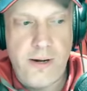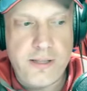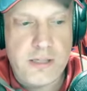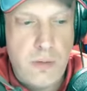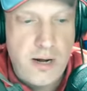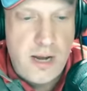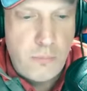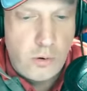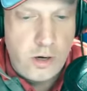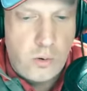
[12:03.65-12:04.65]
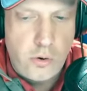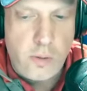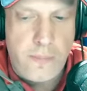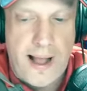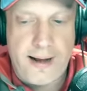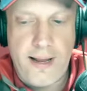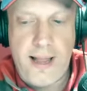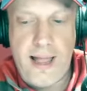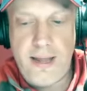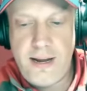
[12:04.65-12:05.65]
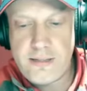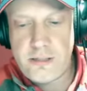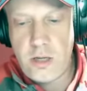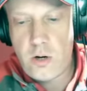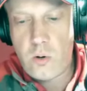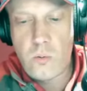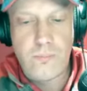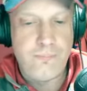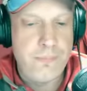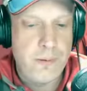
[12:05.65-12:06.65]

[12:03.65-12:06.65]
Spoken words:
and it's Monday morning quarterbacking, and it's, you know,